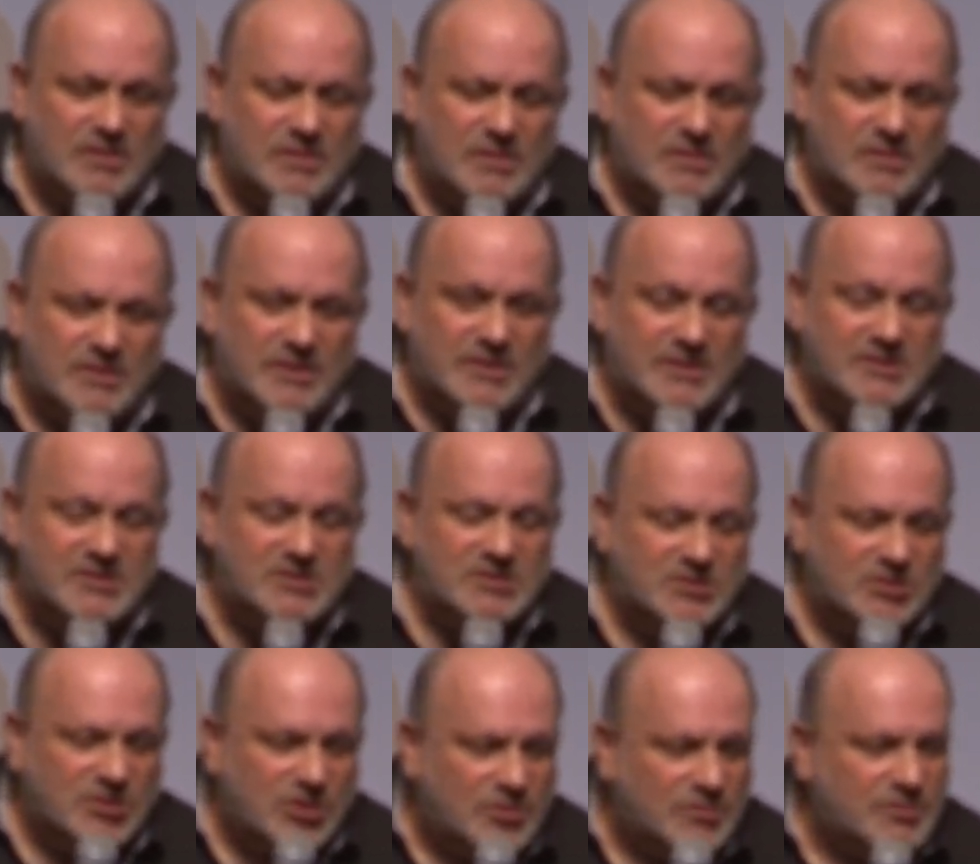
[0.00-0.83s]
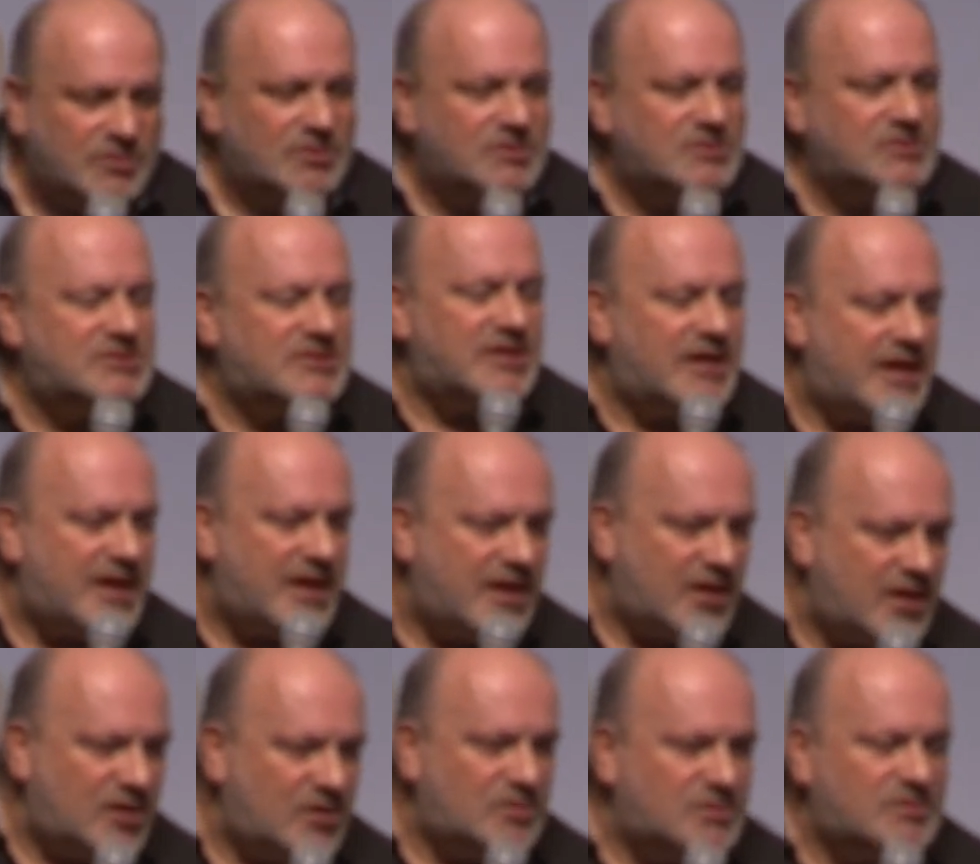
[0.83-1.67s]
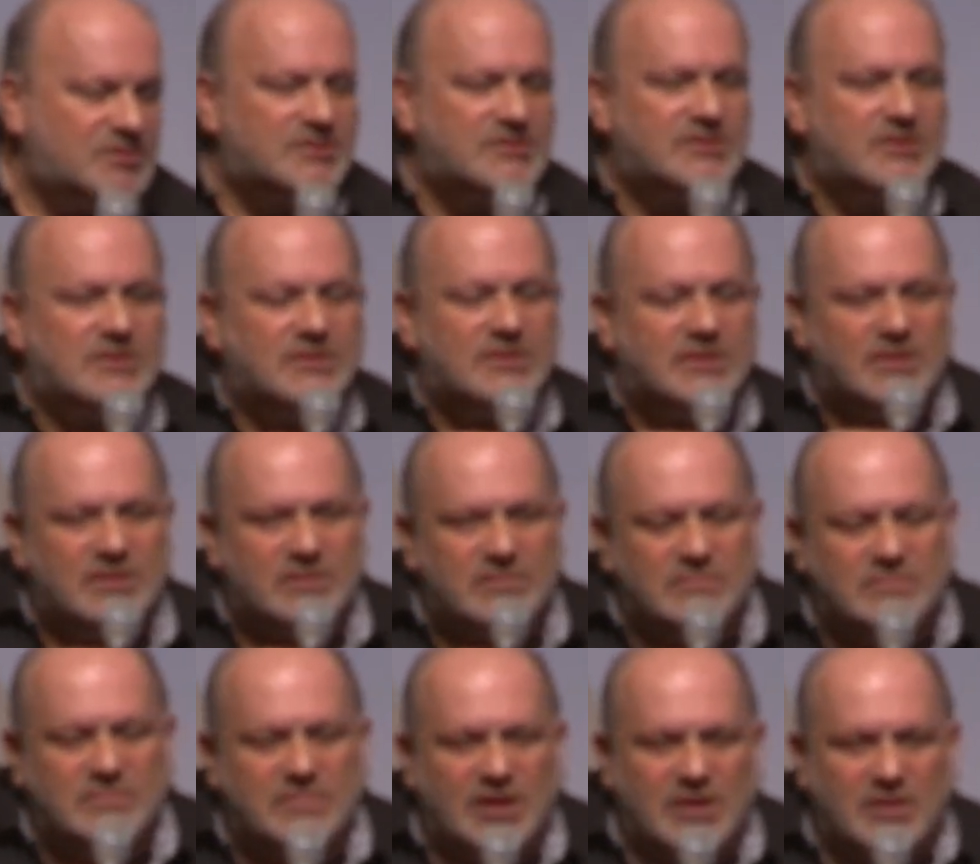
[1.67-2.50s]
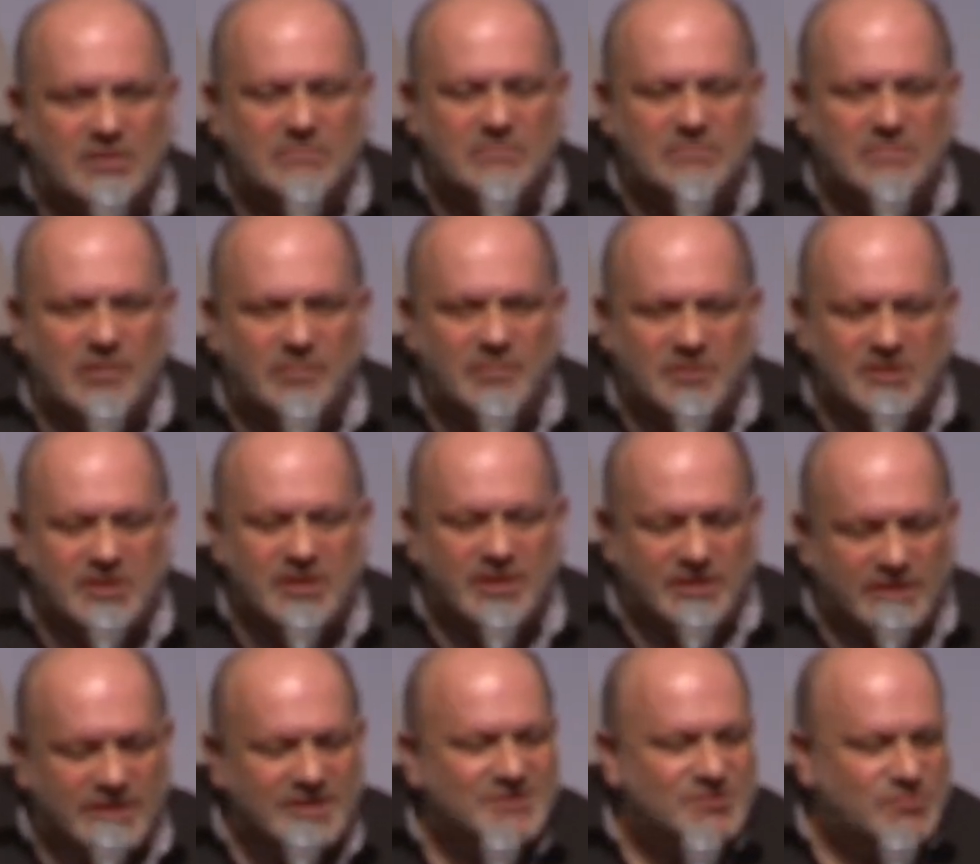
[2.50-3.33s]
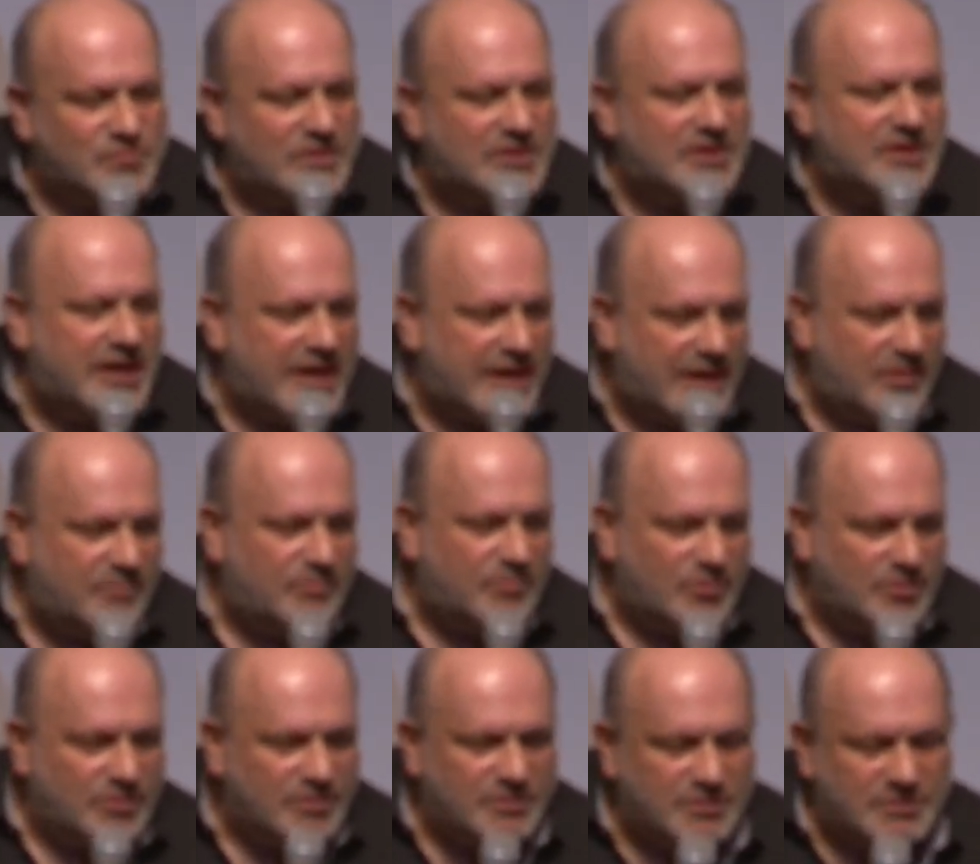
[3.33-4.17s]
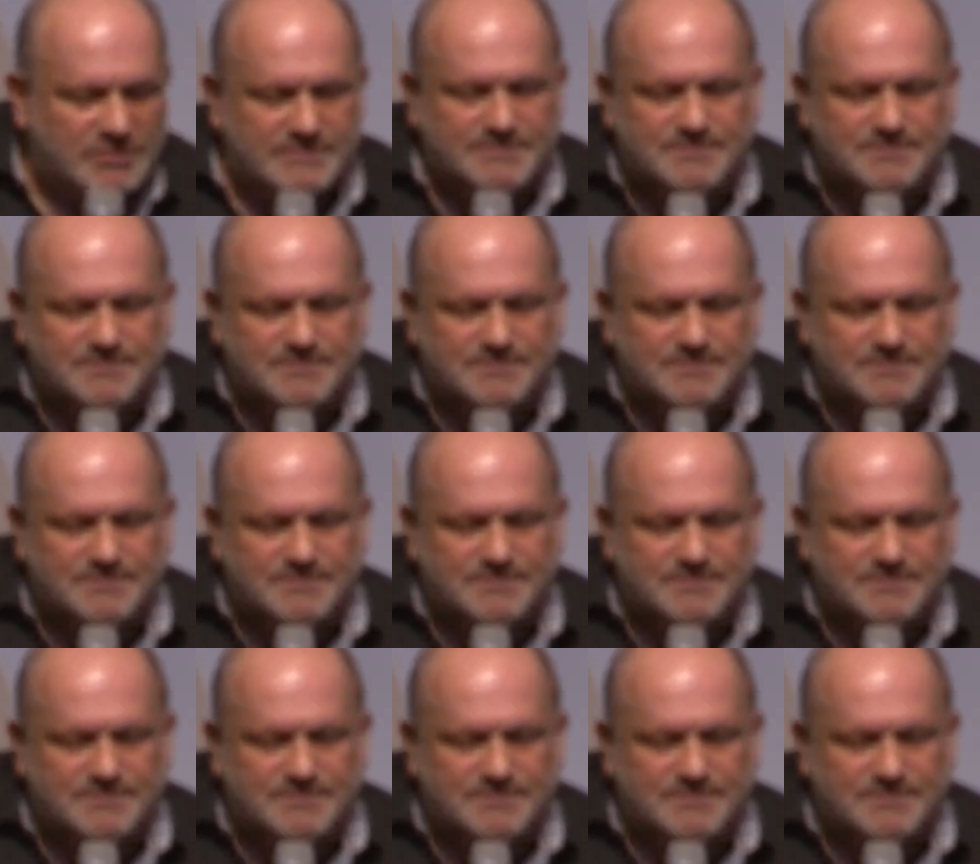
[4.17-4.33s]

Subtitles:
The exteriors, the house, and I mean, it is really Hamburg,